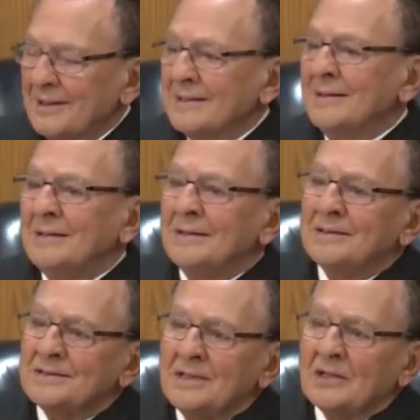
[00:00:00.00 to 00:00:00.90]
Not like
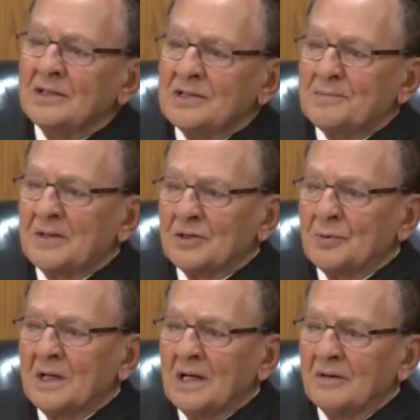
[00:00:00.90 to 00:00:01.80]
there's another
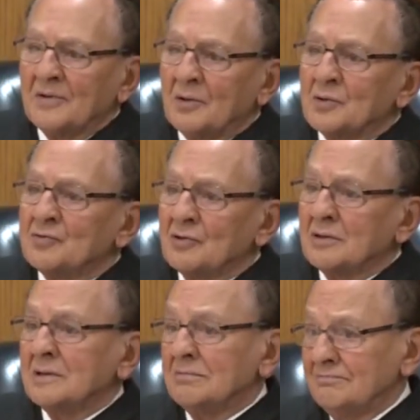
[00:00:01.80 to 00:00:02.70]
inspector we have, you know, who's
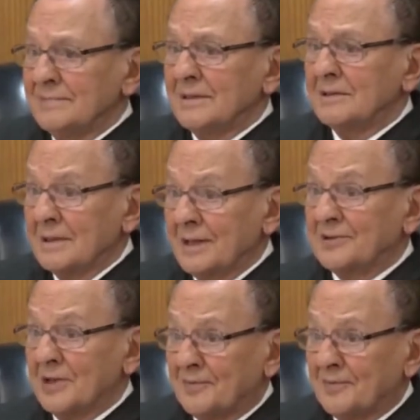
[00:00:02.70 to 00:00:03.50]
really you know, kind of